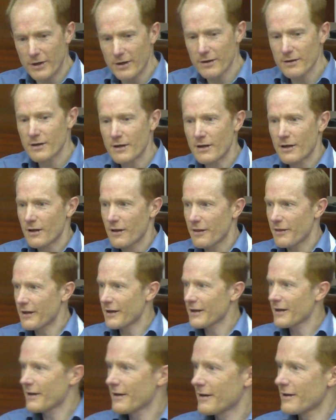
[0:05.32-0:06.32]
want to
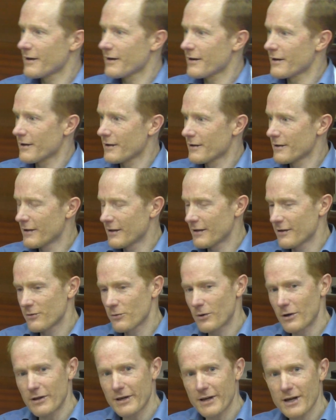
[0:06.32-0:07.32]
thank the
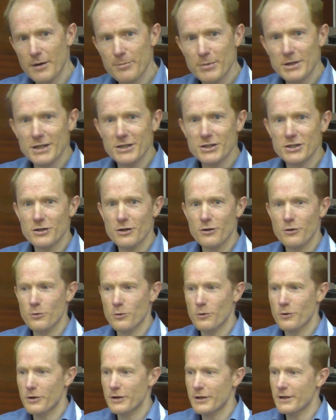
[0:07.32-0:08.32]
Israeli Competition
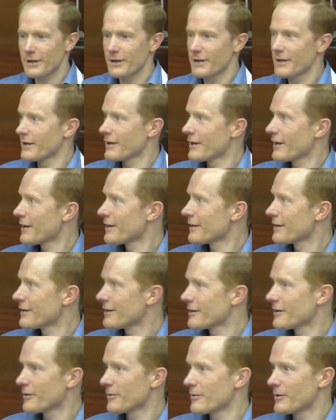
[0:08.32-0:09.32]
Authority and
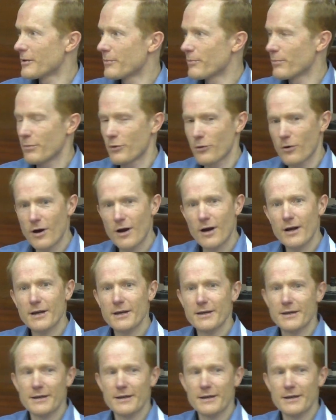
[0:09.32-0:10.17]
Barak